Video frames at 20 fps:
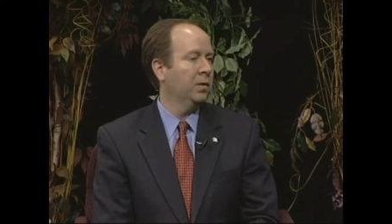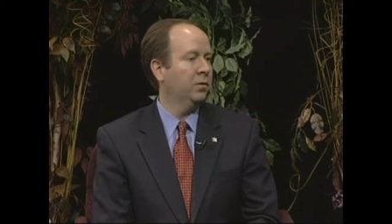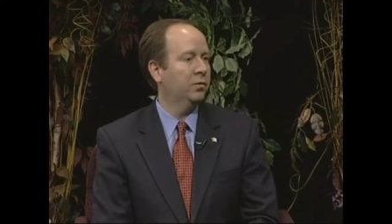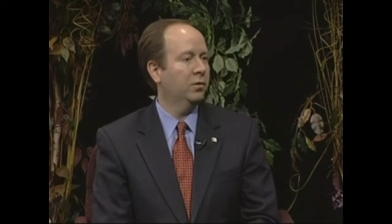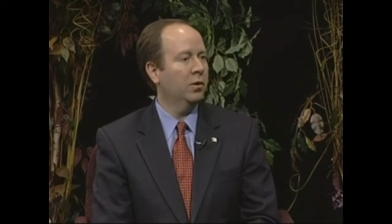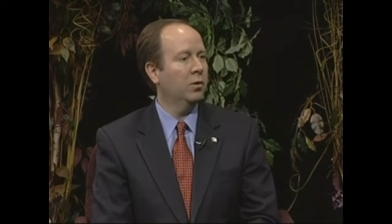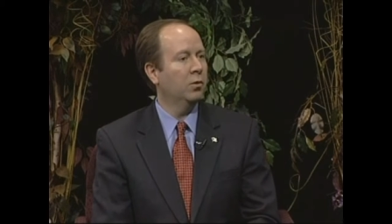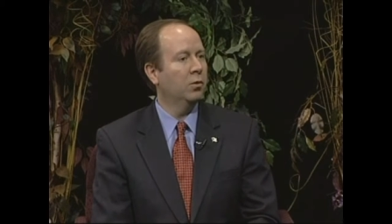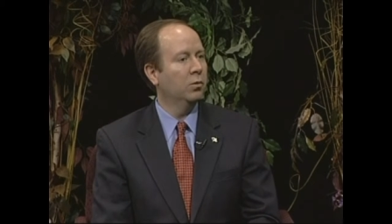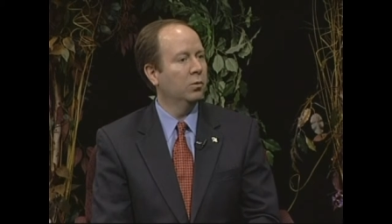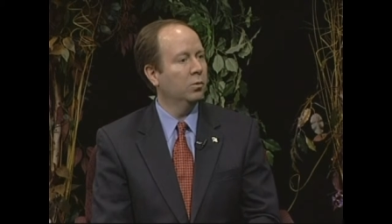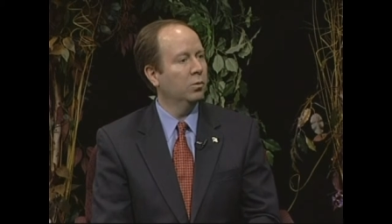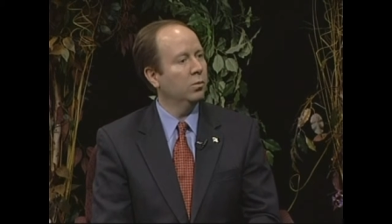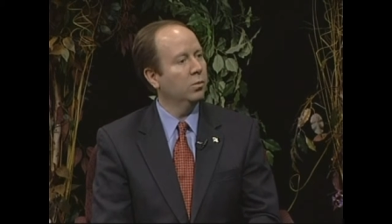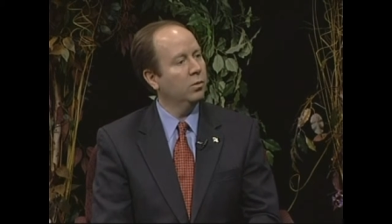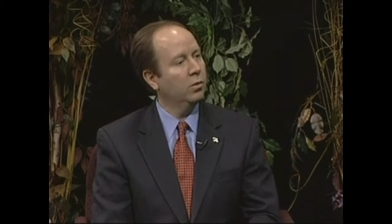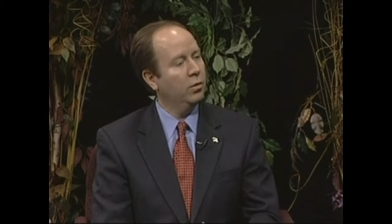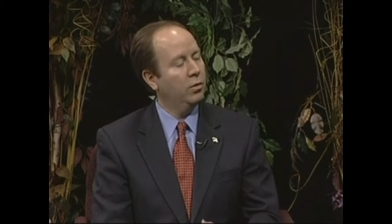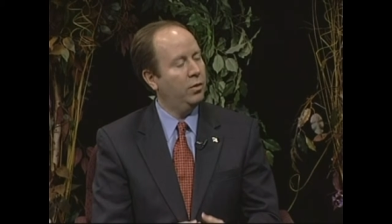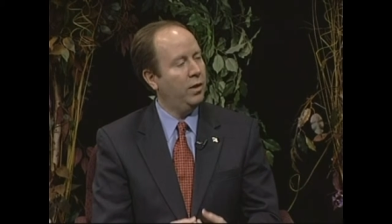So
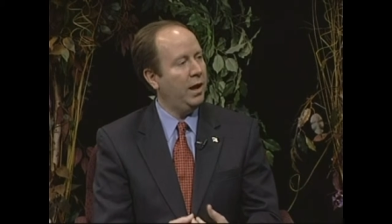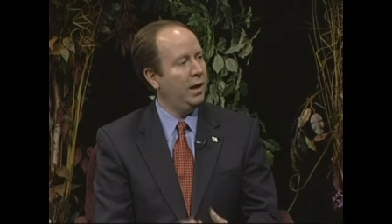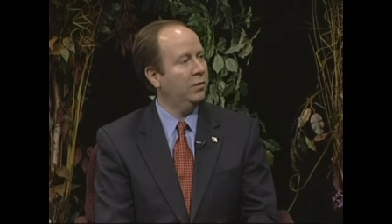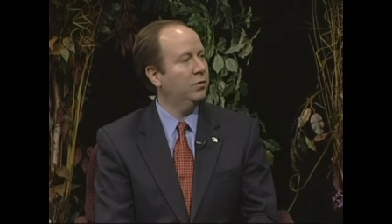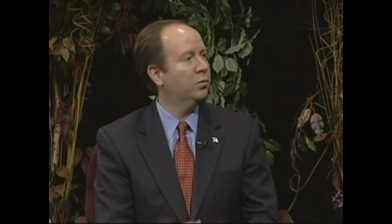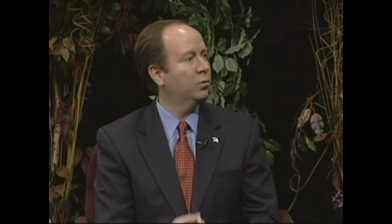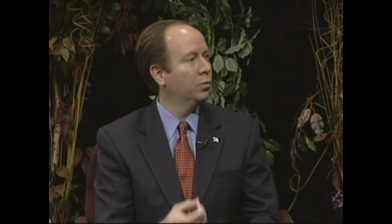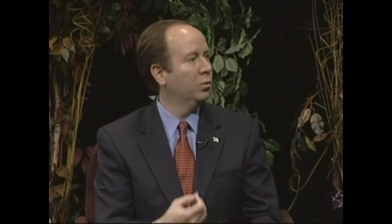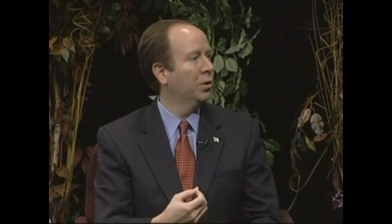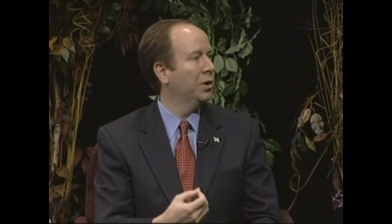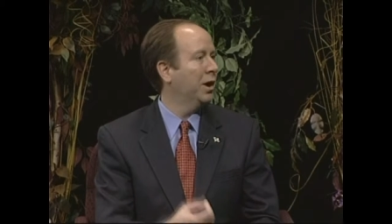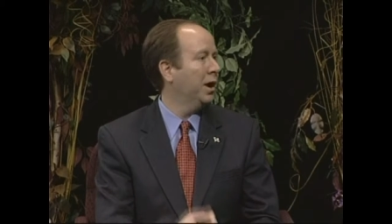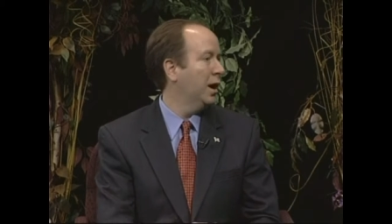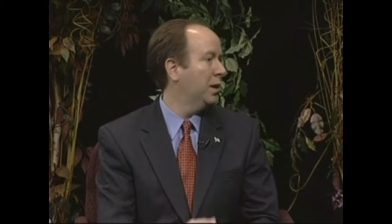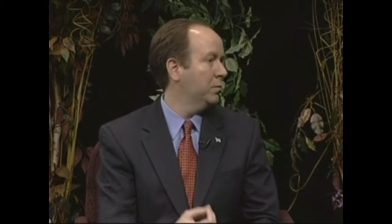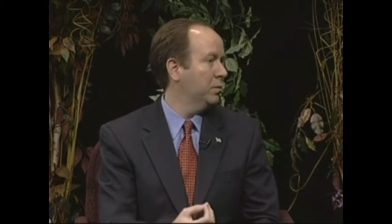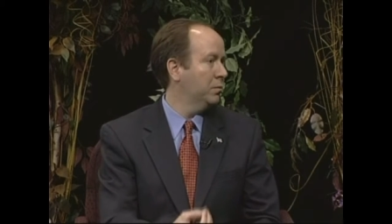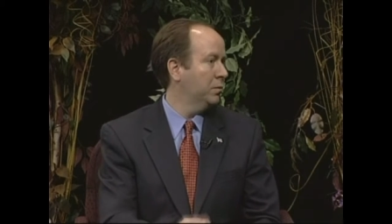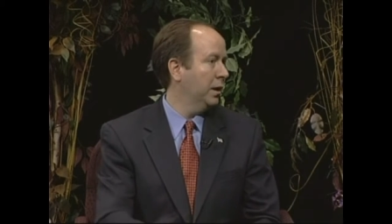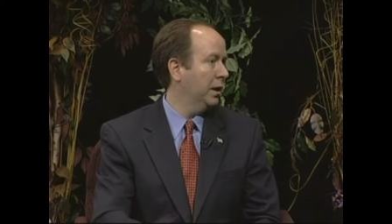that's what
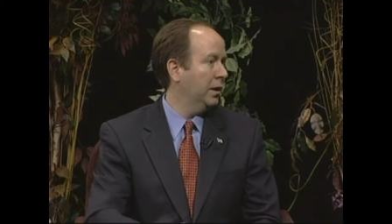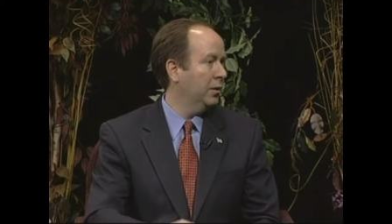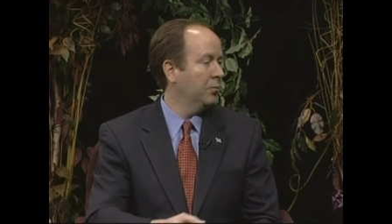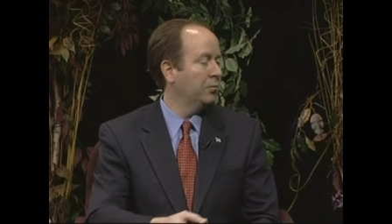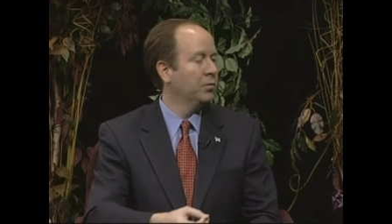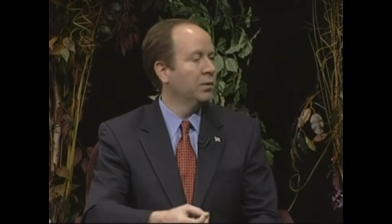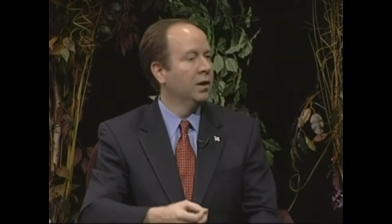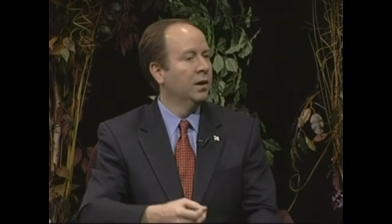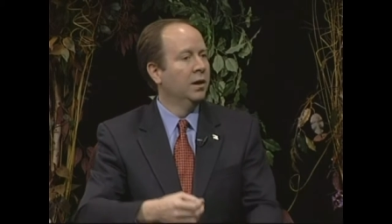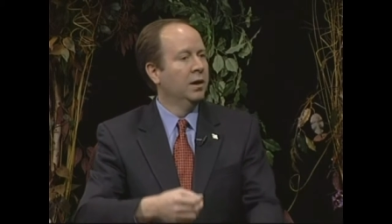I'm about.